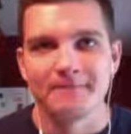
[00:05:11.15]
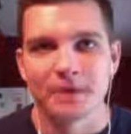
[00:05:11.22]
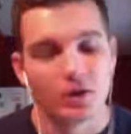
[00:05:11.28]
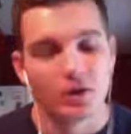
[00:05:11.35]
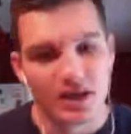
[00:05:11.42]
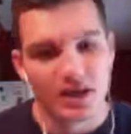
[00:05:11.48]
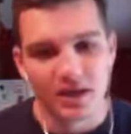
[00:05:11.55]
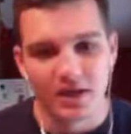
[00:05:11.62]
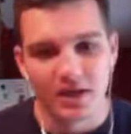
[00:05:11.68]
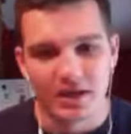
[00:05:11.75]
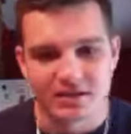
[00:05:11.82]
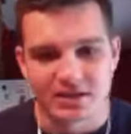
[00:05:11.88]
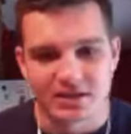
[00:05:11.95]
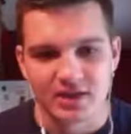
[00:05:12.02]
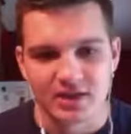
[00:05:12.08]
Cody Allen
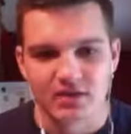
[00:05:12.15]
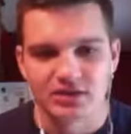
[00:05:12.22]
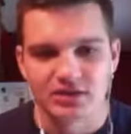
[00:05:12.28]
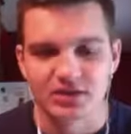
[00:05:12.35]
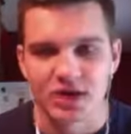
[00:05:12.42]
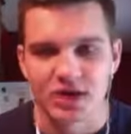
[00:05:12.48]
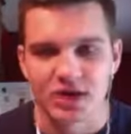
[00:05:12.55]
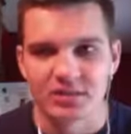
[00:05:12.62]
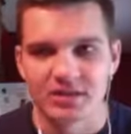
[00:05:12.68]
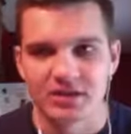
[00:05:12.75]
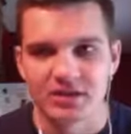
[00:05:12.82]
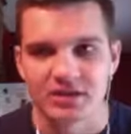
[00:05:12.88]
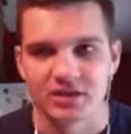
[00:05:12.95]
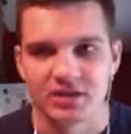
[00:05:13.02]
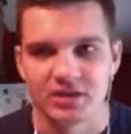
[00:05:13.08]
has a closer's arm. He
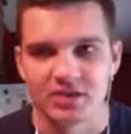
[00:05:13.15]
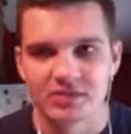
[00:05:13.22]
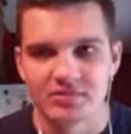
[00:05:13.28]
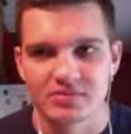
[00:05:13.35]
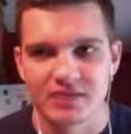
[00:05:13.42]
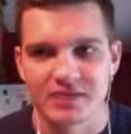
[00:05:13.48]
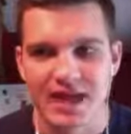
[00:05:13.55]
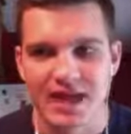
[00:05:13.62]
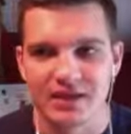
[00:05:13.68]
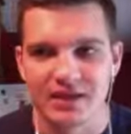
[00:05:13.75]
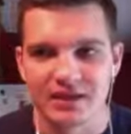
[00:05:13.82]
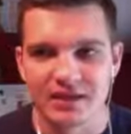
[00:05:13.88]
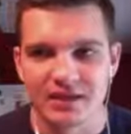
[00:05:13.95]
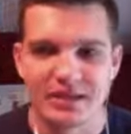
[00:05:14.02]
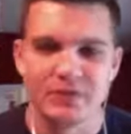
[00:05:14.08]
has a closer's
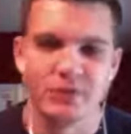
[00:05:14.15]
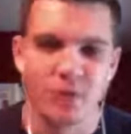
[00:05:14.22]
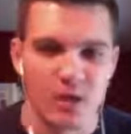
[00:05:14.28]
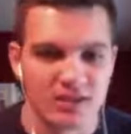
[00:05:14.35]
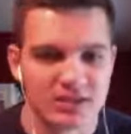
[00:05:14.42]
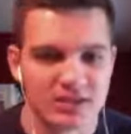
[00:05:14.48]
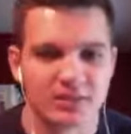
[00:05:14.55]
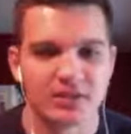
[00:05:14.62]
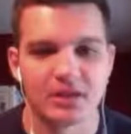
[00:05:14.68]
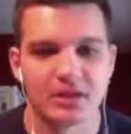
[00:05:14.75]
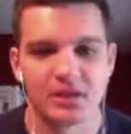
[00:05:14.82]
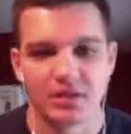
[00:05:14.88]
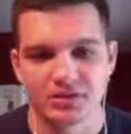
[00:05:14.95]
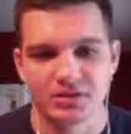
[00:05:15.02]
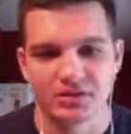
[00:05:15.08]
mentality. He wants to be the
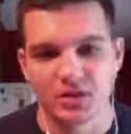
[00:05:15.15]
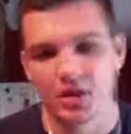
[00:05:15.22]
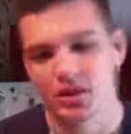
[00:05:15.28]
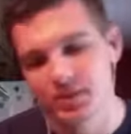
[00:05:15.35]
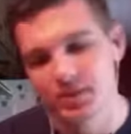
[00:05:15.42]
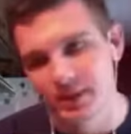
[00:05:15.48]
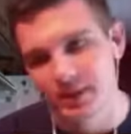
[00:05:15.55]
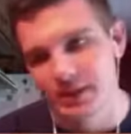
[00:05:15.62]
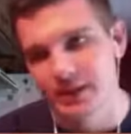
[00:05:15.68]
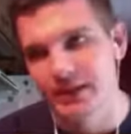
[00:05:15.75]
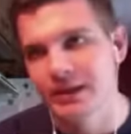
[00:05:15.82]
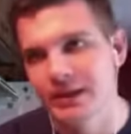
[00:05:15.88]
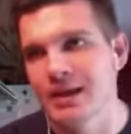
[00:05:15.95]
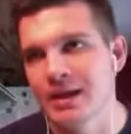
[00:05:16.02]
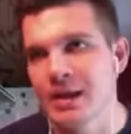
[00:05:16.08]
closer
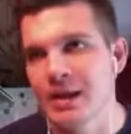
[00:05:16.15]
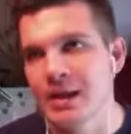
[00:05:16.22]
ultimately.